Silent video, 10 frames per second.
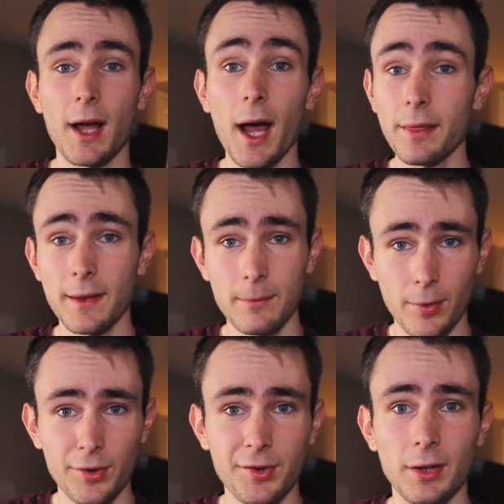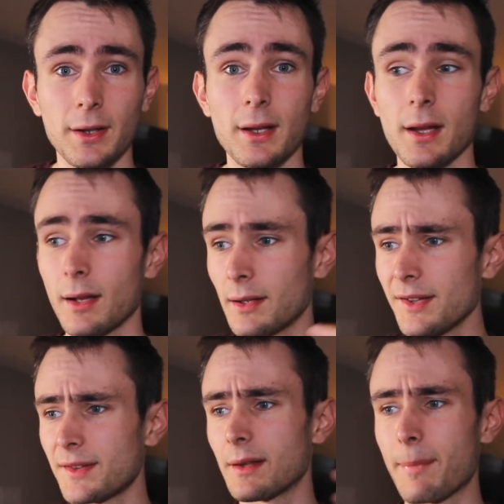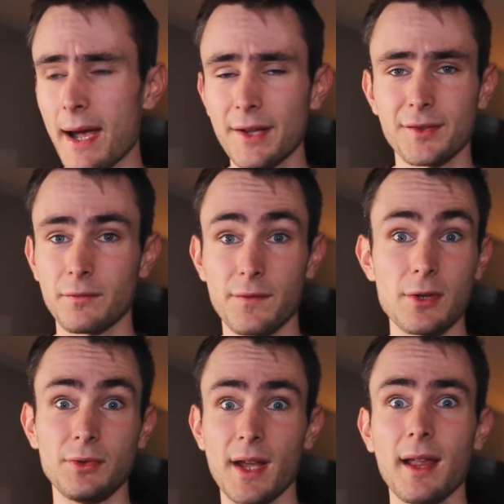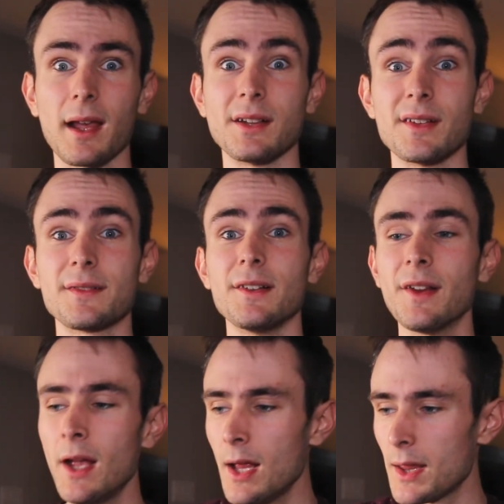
I think personally, at least in the past few decades, this is